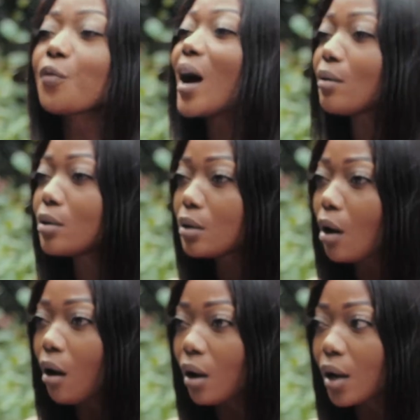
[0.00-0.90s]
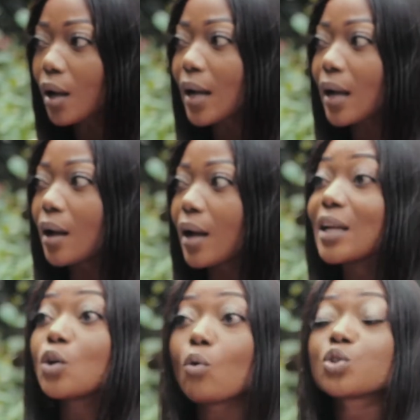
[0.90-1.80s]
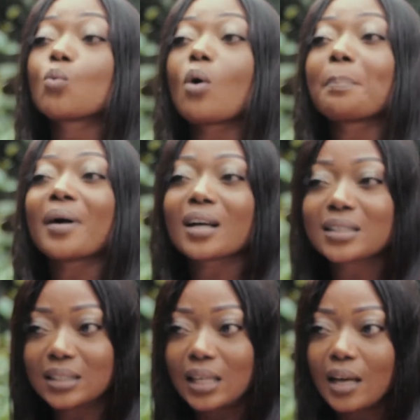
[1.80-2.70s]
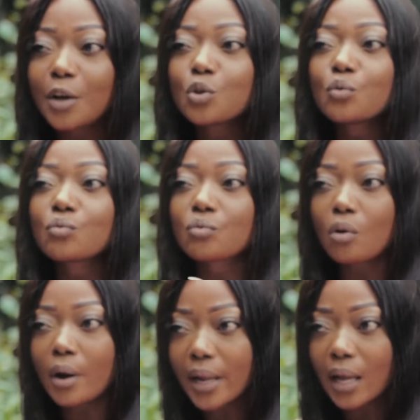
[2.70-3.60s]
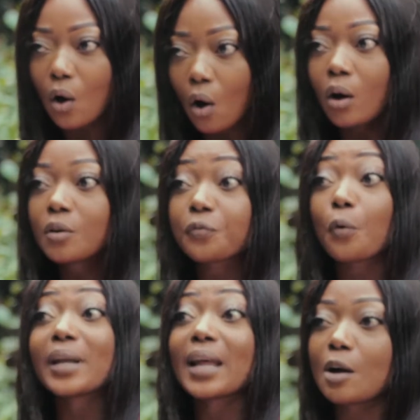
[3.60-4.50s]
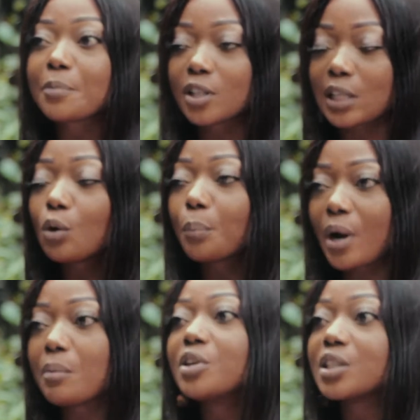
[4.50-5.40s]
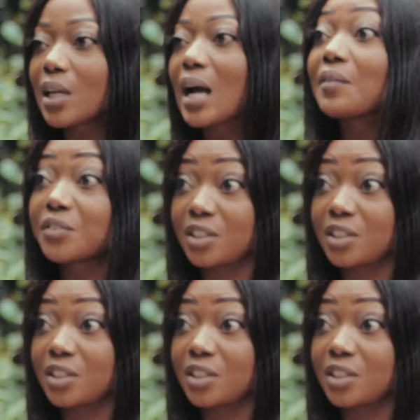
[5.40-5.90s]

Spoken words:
For how long, and also what party are you running on for now? Because I know primaries have